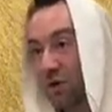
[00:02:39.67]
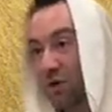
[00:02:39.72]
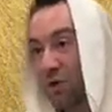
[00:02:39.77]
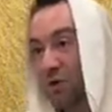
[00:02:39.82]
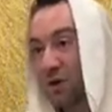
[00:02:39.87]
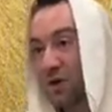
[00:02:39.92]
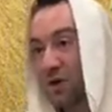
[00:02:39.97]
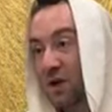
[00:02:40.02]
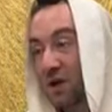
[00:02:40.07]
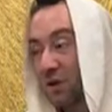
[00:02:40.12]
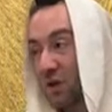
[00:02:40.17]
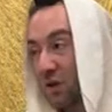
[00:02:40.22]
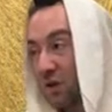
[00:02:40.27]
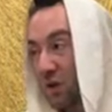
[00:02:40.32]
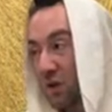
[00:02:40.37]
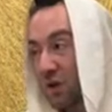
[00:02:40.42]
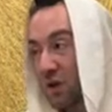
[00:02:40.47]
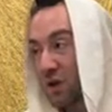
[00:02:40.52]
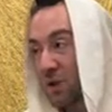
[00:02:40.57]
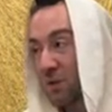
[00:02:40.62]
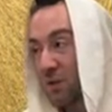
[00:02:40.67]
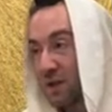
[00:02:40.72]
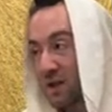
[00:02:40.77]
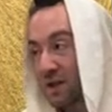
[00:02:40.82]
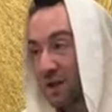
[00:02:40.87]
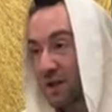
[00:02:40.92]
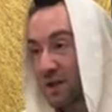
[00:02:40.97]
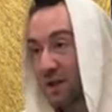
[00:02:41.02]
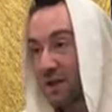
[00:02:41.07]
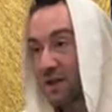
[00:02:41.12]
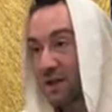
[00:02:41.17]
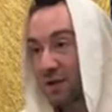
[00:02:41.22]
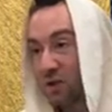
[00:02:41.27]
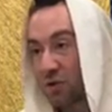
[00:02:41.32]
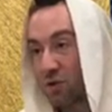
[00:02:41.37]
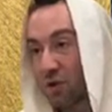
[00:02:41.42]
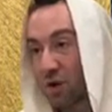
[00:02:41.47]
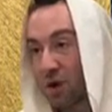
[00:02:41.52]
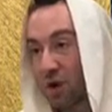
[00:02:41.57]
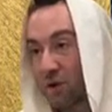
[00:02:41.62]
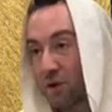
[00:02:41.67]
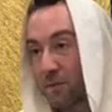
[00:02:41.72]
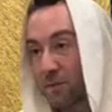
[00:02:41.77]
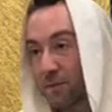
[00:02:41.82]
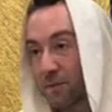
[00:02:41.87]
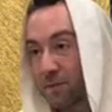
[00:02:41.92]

Who is the princess? Is the Torah.